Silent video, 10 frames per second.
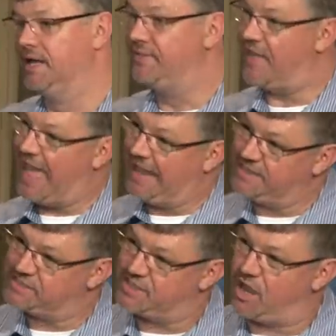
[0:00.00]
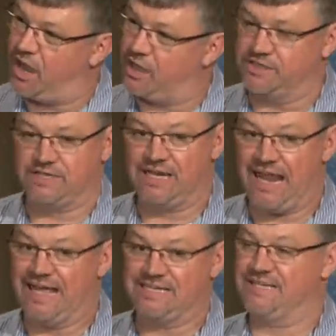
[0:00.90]
that any targeted
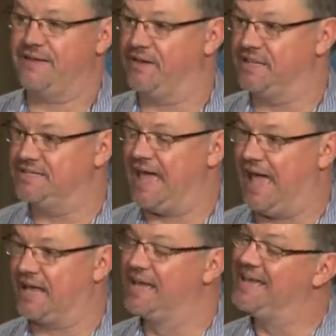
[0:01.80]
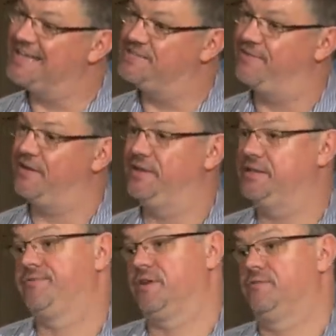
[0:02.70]
layer seven attack is very
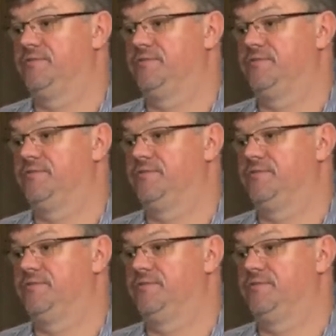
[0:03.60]
difficult